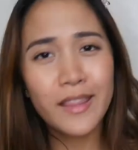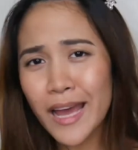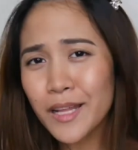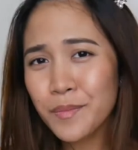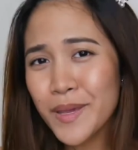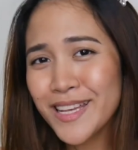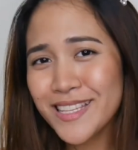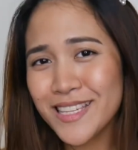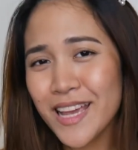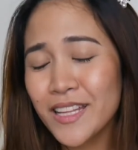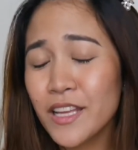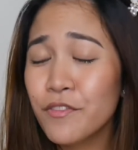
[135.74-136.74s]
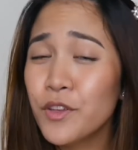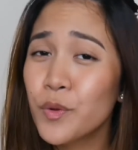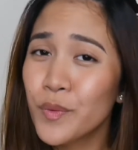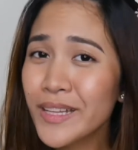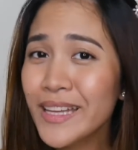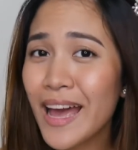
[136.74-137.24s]
That being said, if you
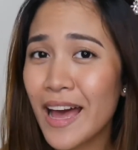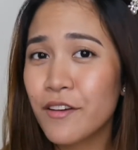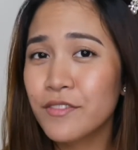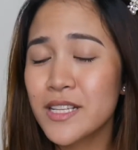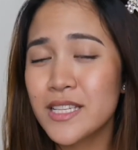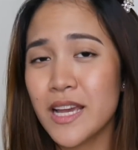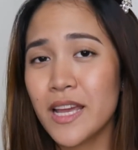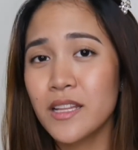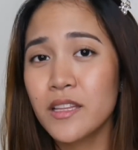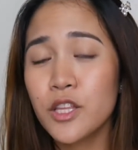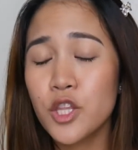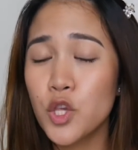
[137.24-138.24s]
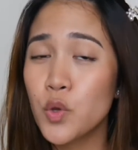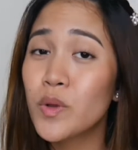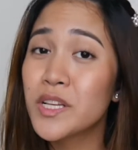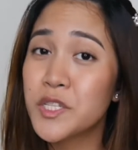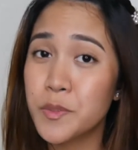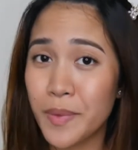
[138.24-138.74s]
really have decided that you
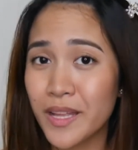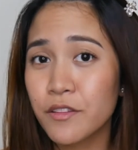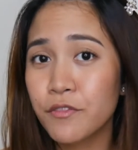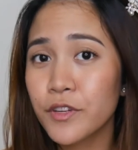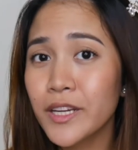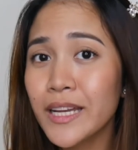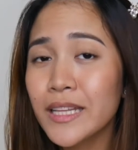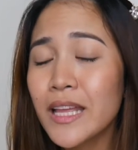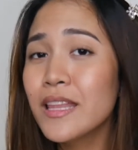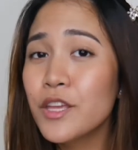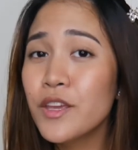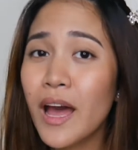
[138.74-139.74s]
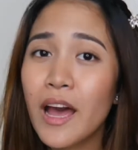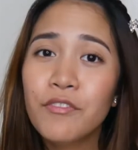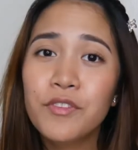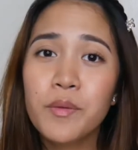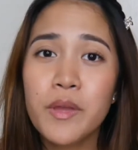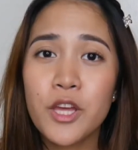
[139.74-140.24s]
will spend for it, then you
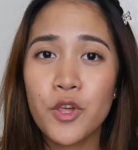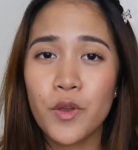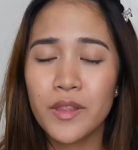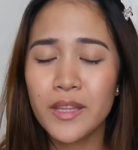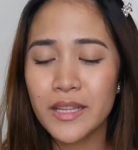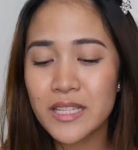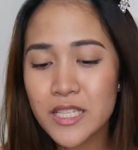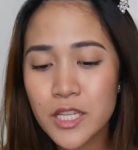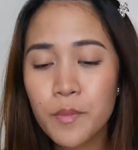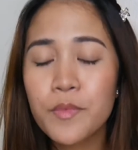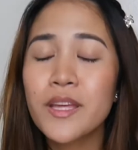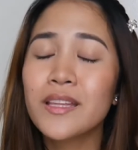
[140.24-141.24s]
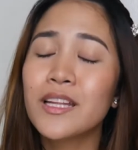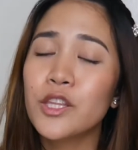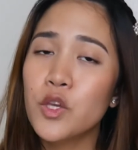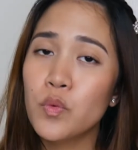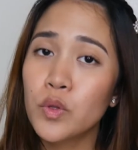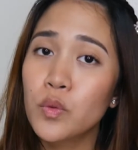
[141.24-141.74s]
have to make sure that it's something that
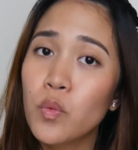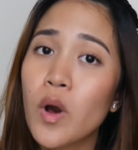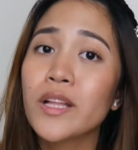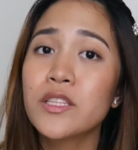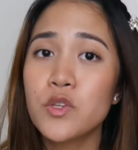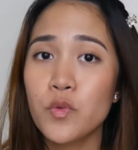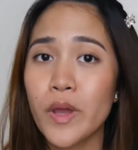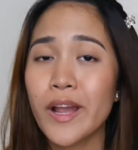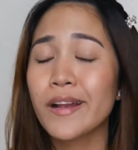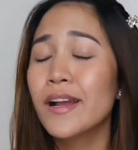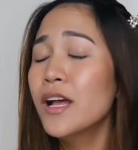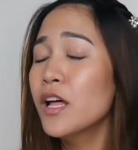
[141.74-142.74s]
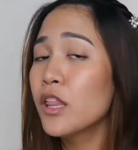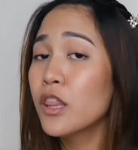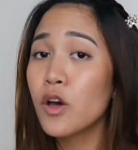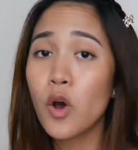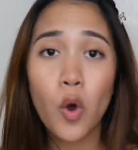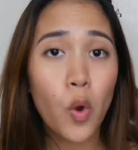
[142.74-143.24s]
you would want to wear
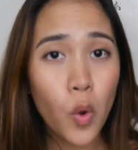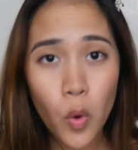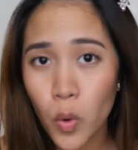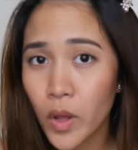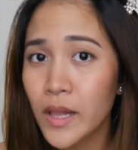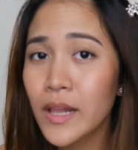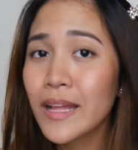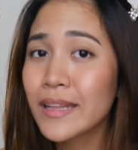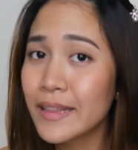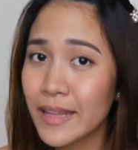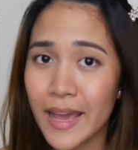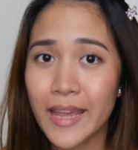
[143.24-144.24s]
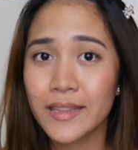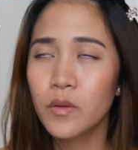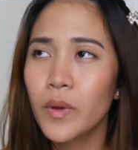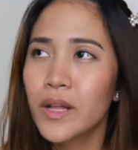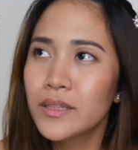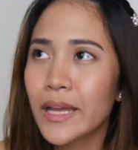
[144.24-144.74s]
the whole night.
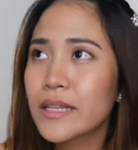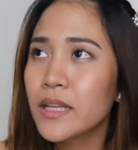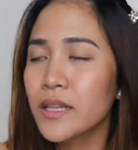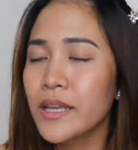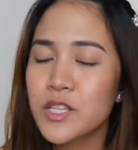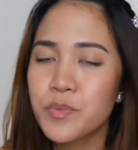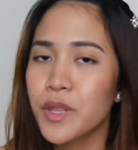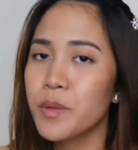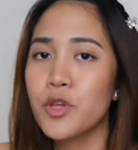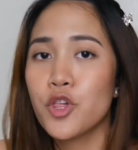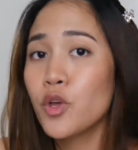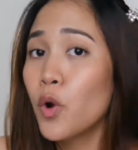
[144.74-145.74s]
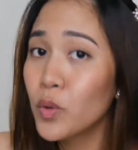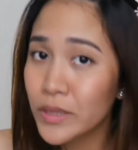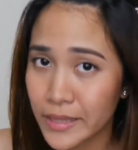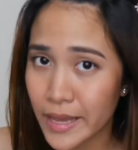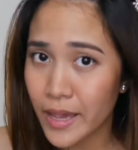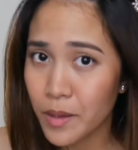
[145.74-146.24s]
Well, technically, it's pretty much the
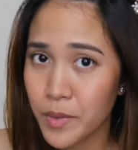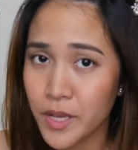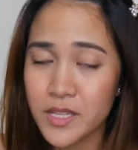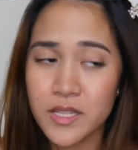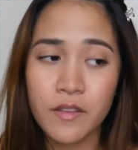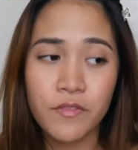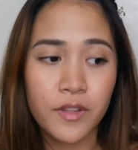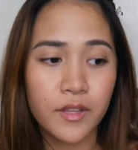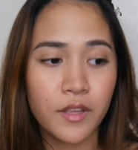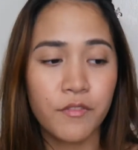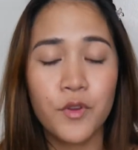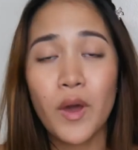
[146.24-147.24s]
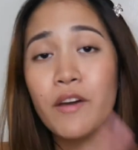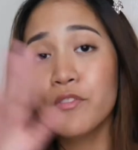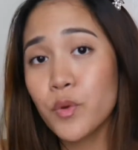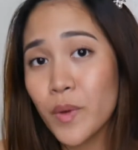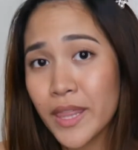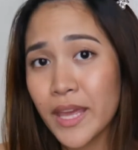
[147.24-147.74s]
whole day, because even if you have
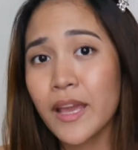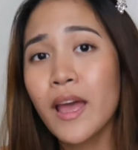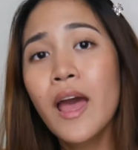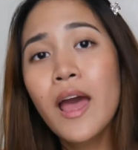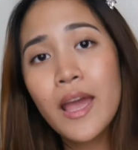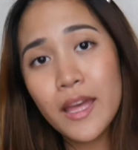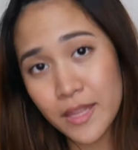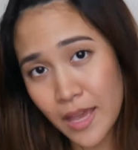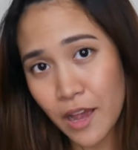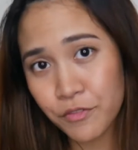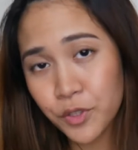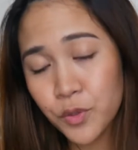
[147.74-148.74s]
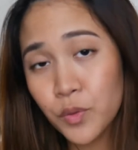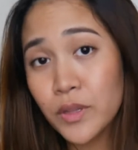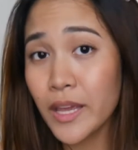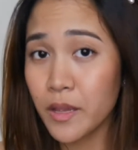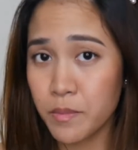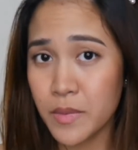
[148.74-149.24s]
your wedding in the afternoon,
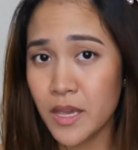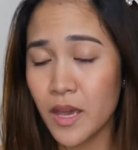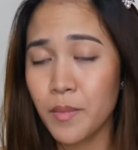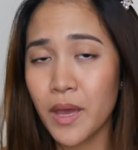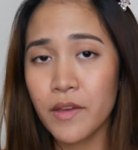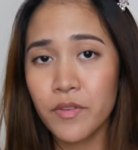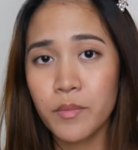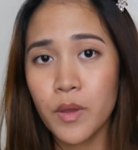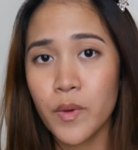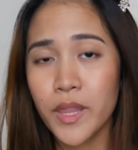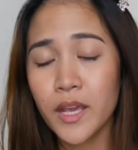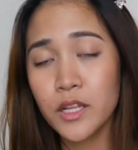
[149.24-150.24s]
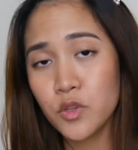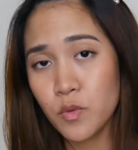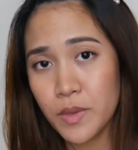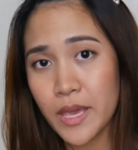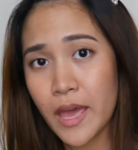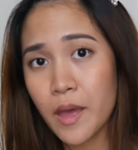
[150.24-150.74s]
like me, I'm having my wedding at 2
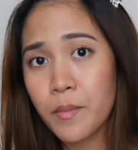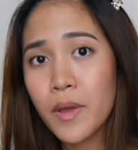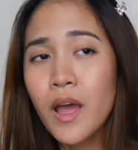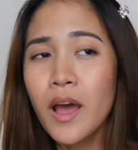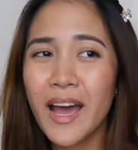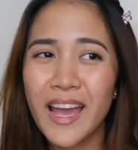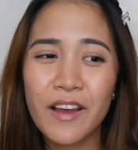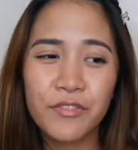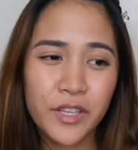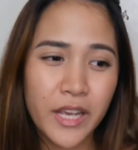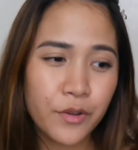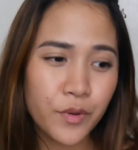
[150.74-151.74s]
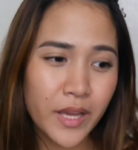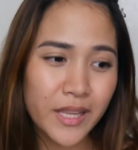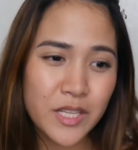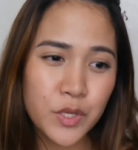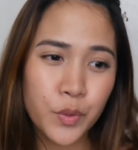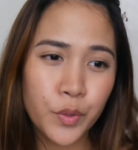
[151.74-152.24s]
p.m. I have to get
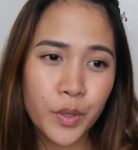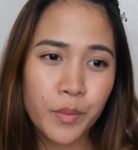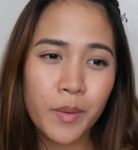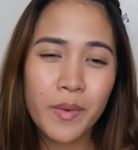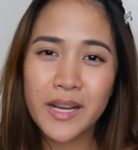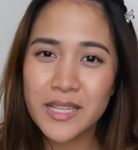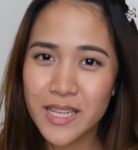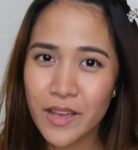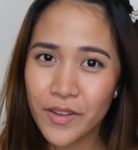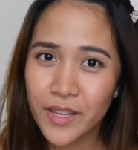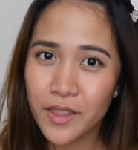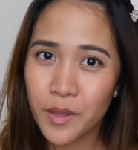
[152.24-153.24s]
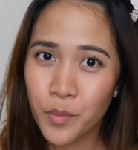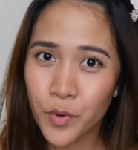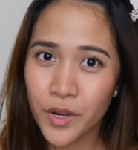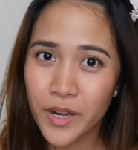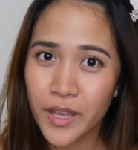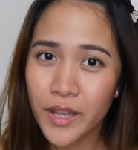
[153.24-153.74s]
ready siguro by mga 7 in the
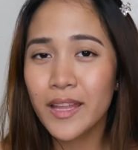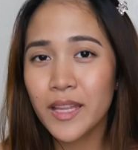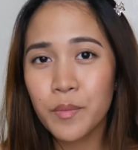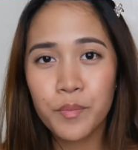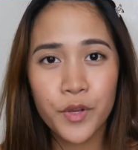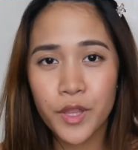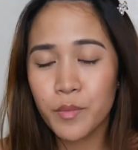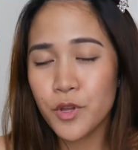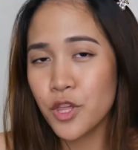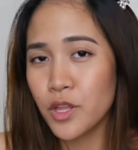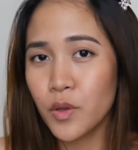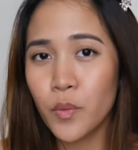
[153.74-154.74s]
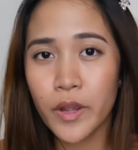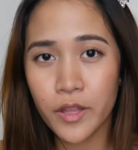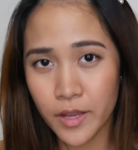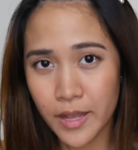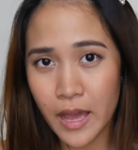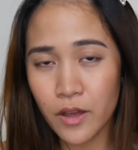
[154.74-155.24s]
morning, and I'm pretty much gonna wear
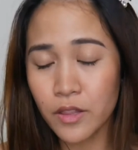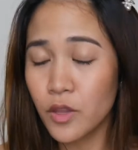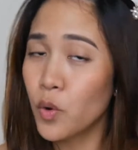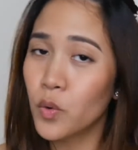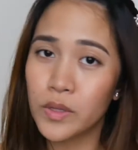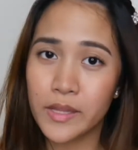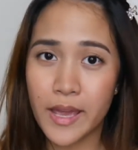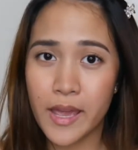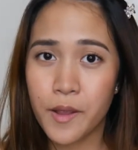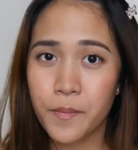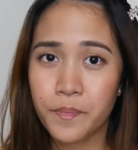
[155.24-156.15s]
the gown the whole day.